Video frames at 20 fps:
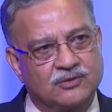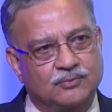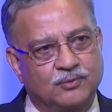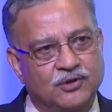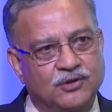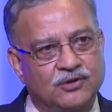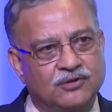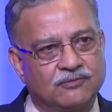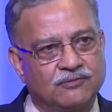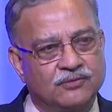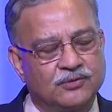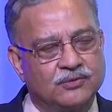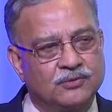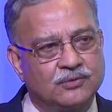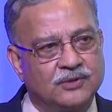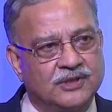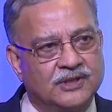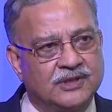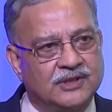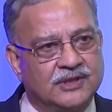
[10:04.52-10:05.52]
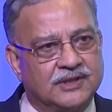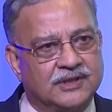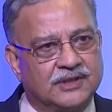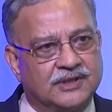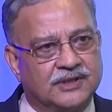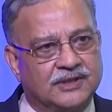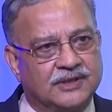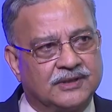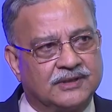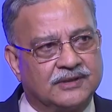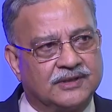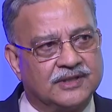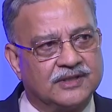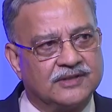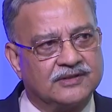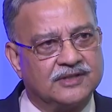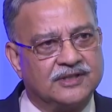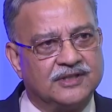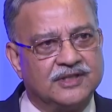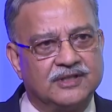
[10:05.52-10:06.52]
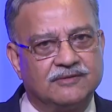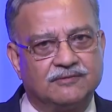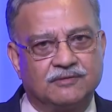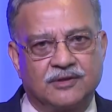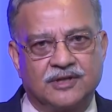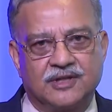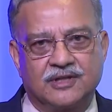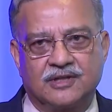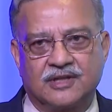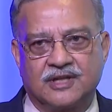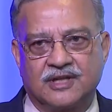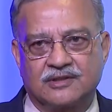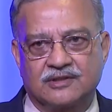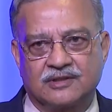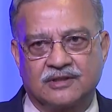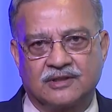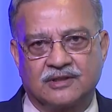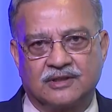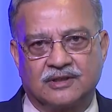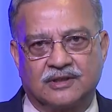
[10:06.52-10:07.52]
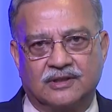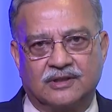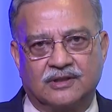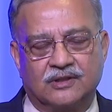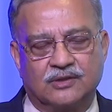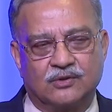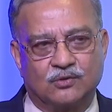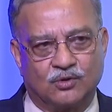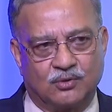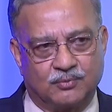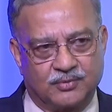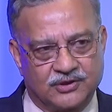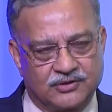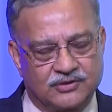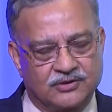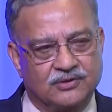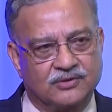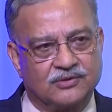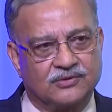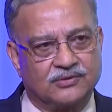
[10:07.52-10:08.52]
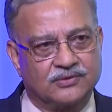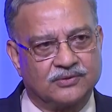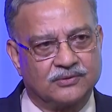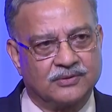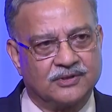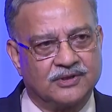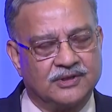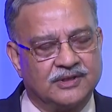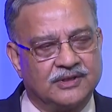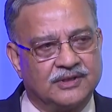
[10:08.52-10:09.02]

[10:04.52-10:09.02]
point of view, there is a need for international cooperation also.